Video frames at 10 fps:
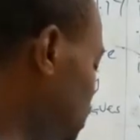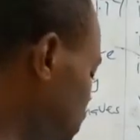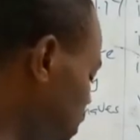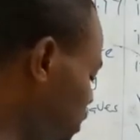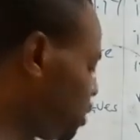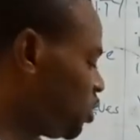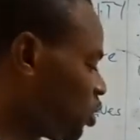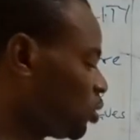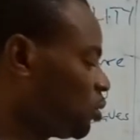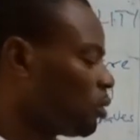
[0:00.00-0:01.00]
This is
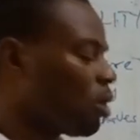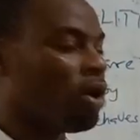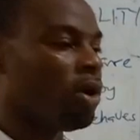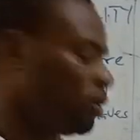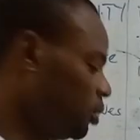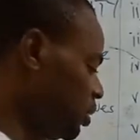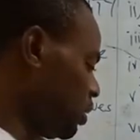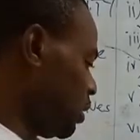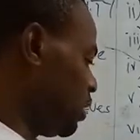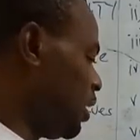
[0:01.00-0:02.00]
also called
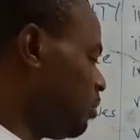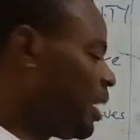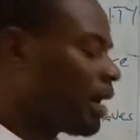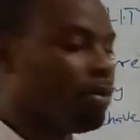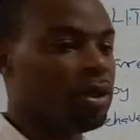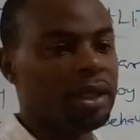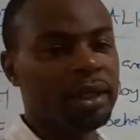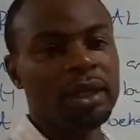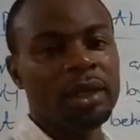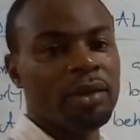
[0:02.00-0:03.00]
the black body
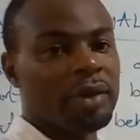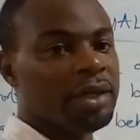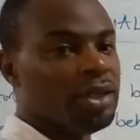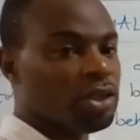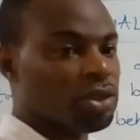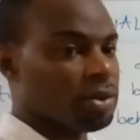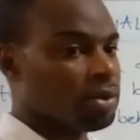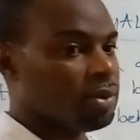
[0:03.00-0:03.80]
radiation.